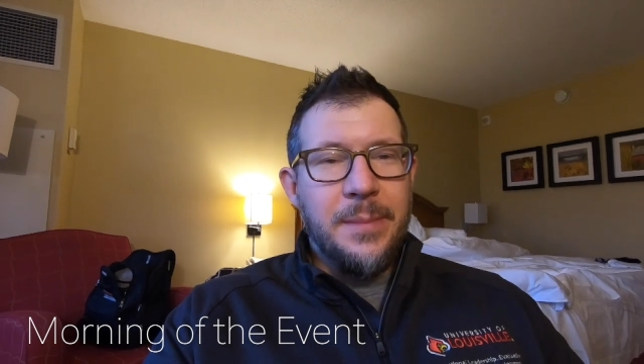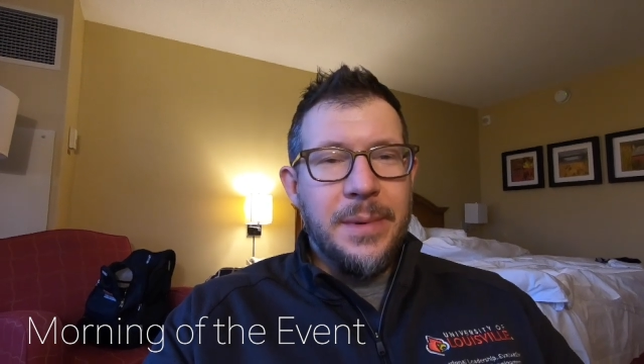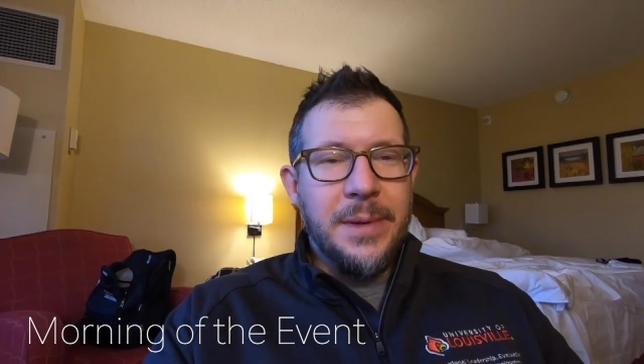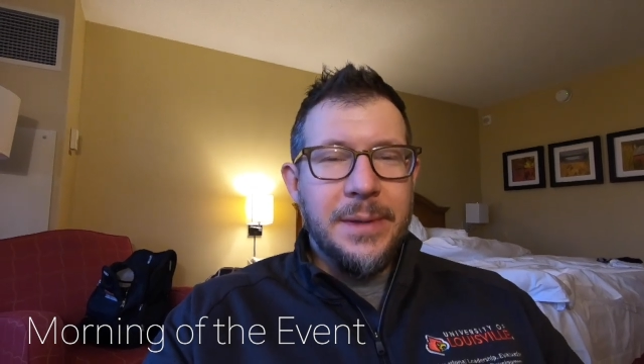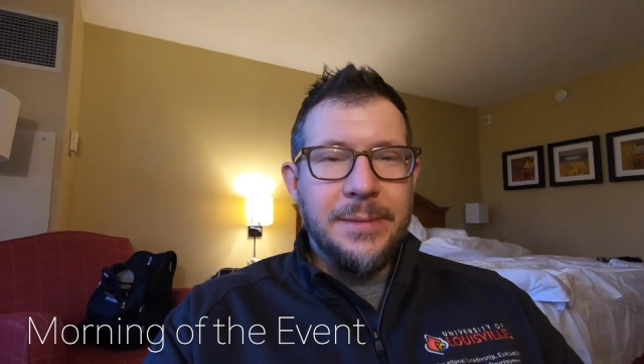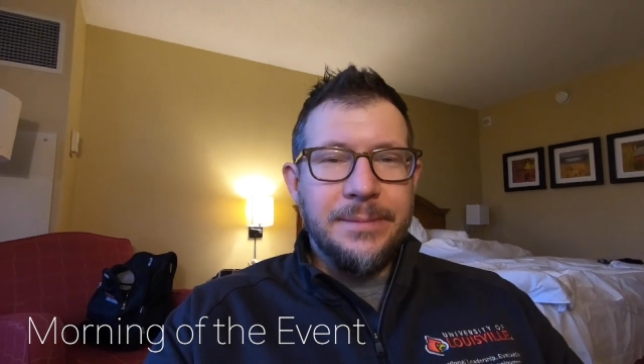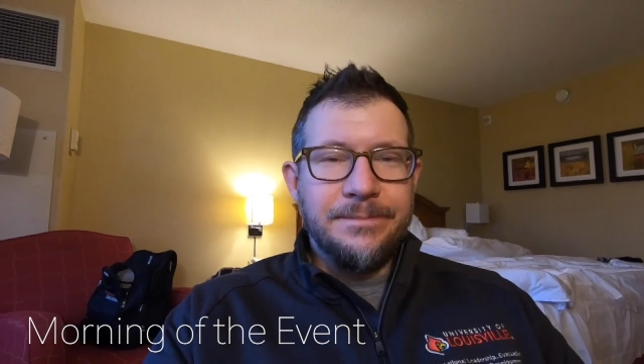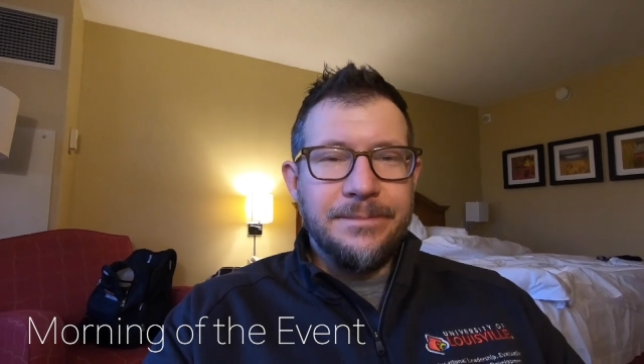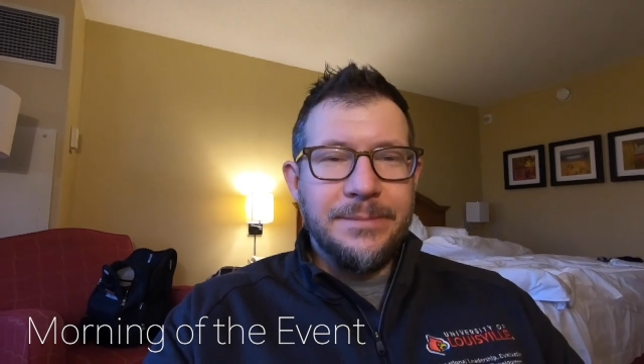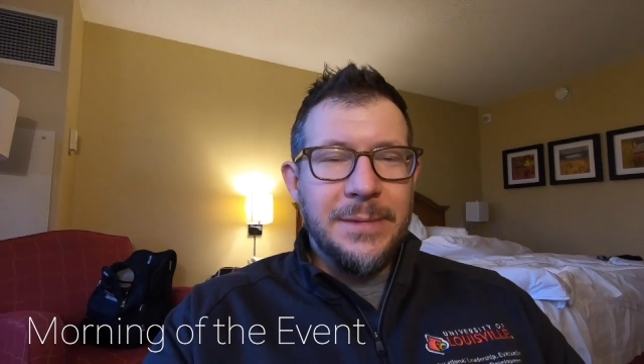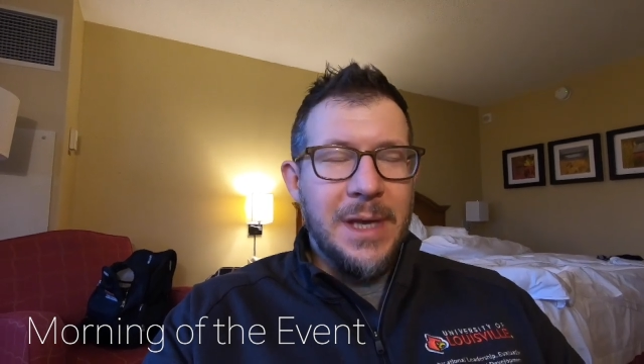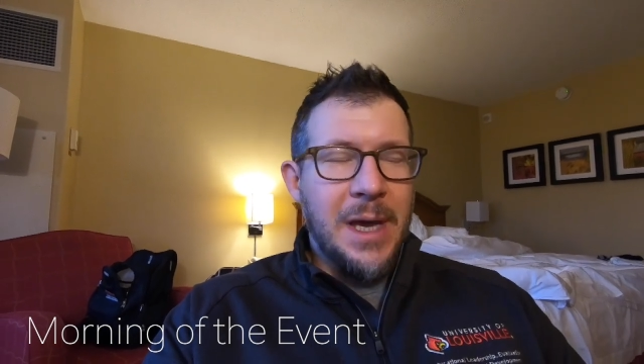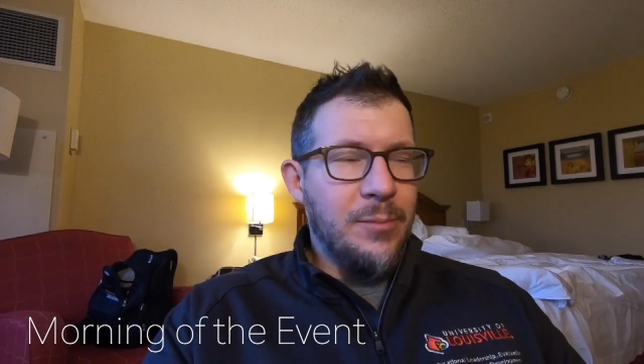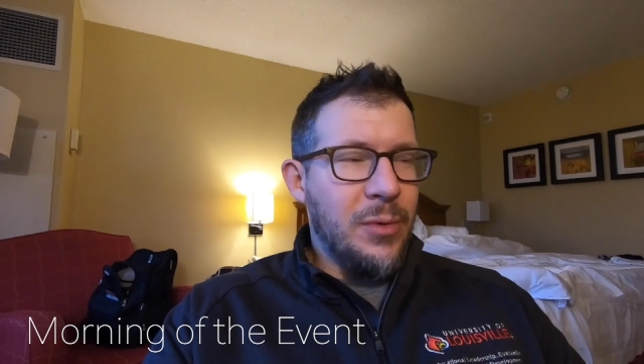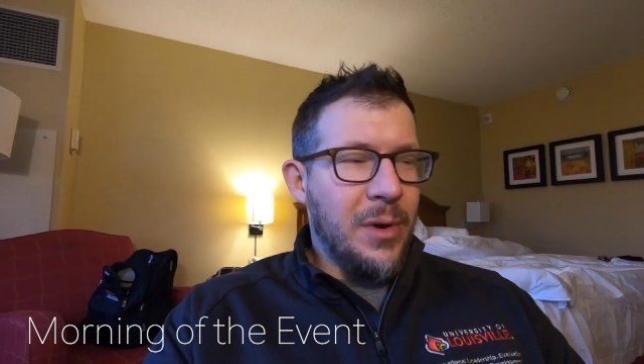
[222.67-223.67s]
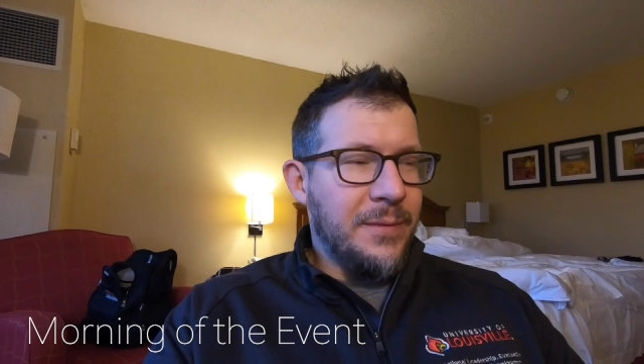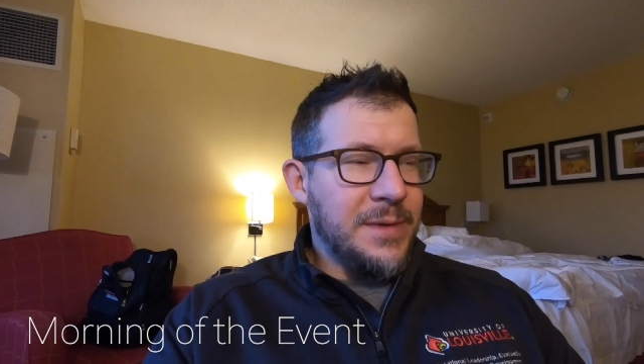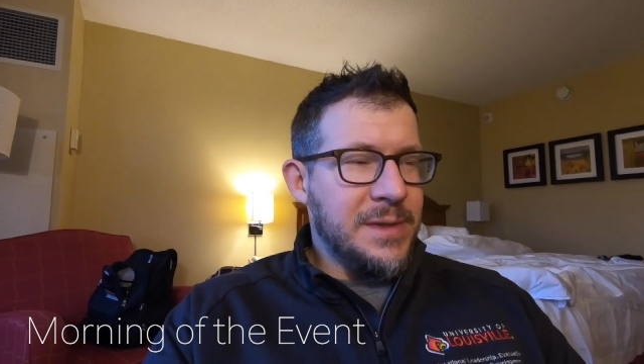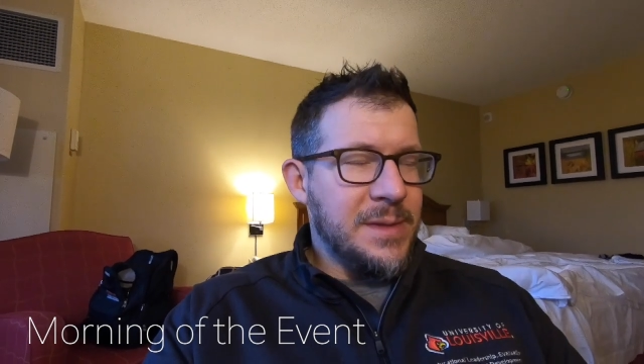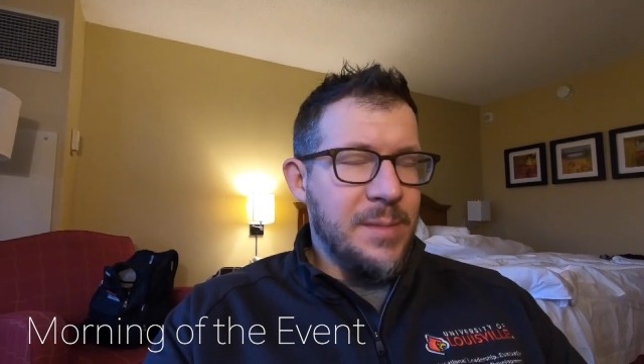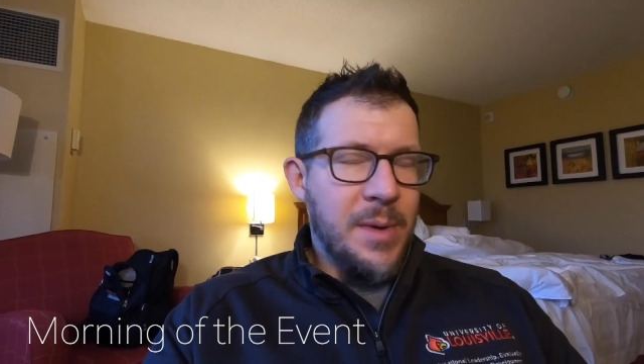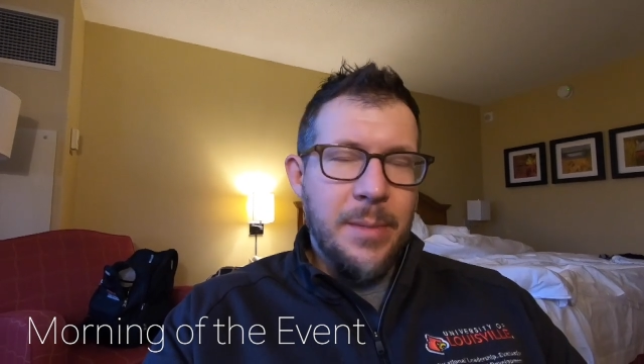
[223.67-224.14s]
and got
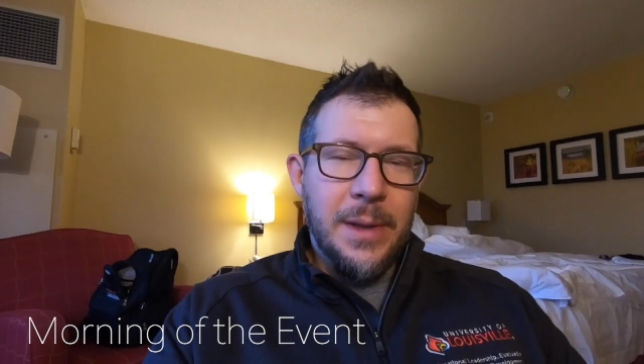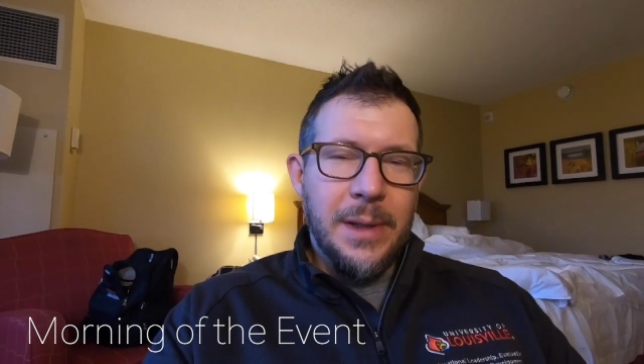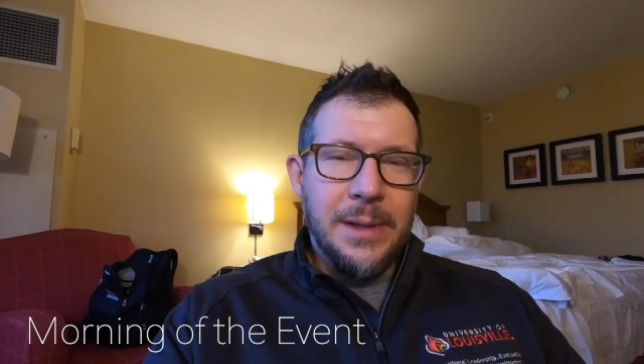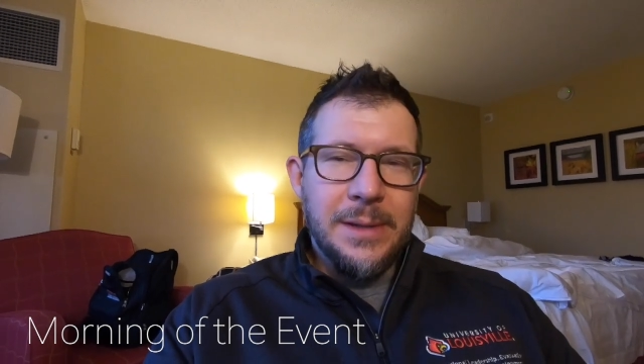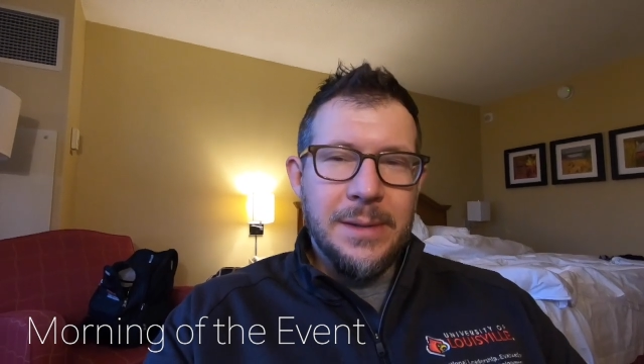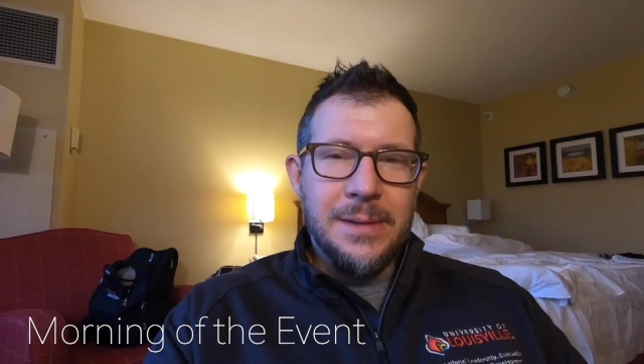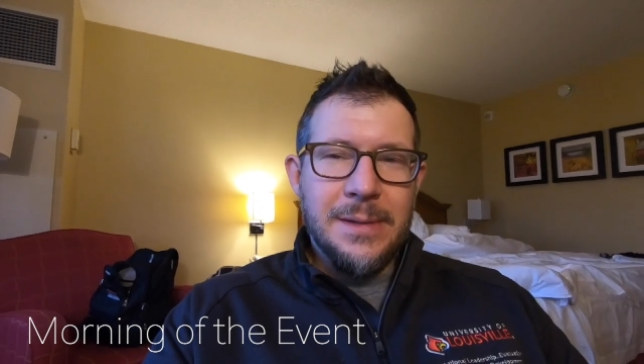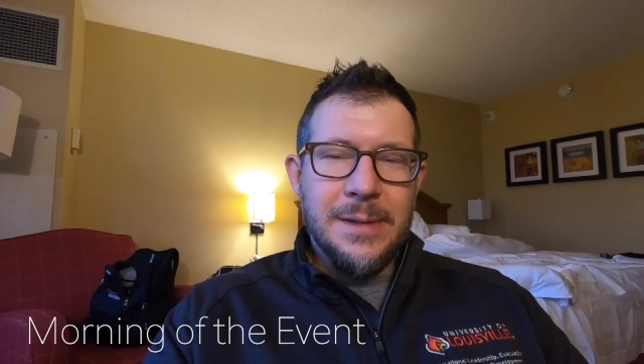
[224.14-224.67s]
breakfast in my belly,